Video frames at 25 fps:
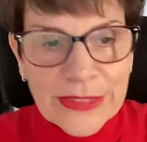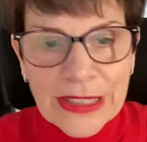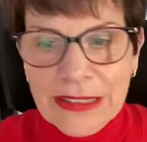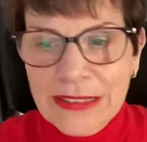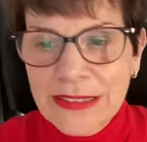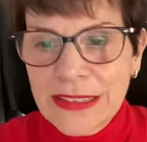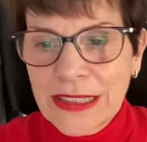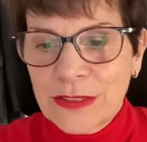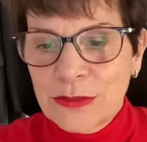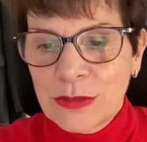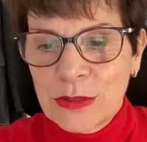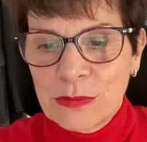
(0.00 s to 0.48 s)

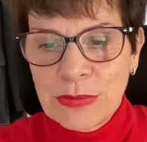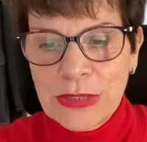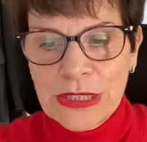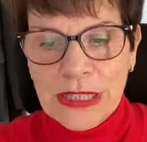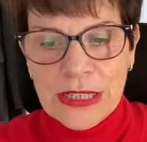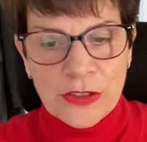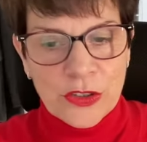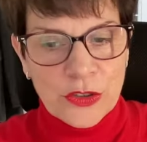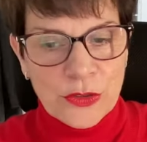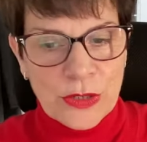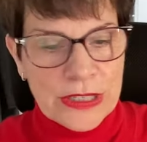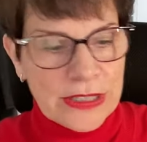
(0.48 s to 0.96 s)
That would be
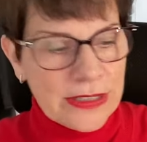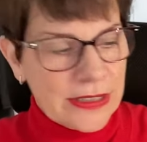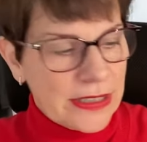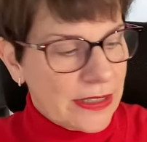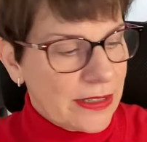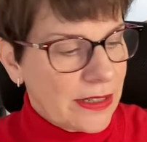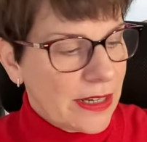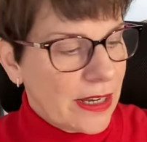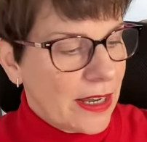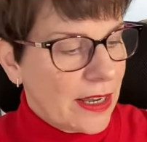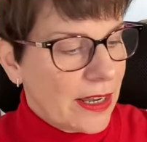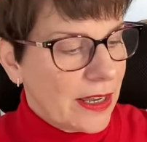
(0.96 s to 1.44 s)

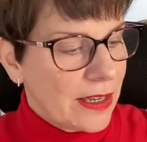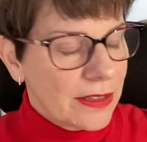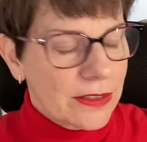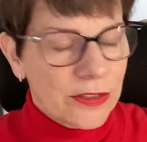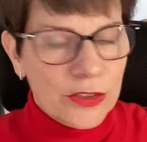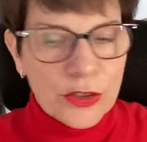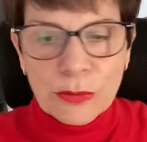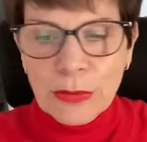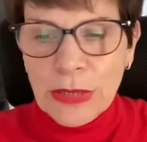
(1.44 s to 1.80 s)
interesting. So,